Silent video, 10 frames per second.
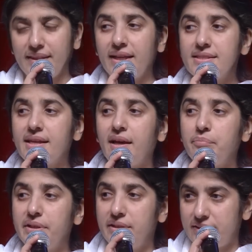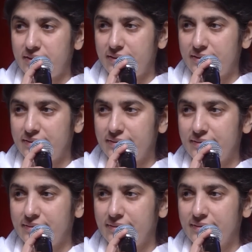That's happiness.
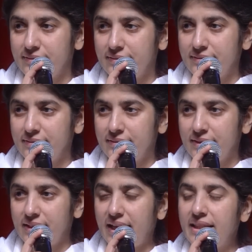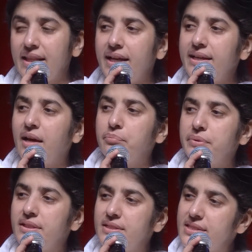And that
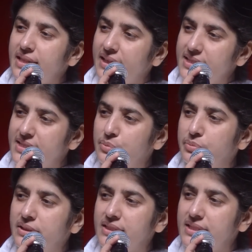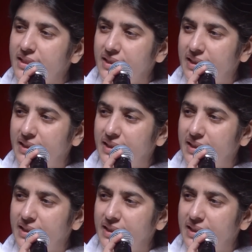happiness, that stability,